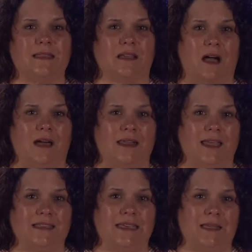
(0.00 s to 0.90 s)
that God
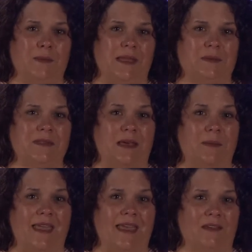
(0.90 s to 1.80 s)
had to hit me upside
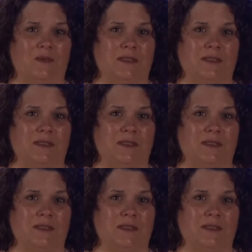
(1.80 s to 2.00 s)
my head with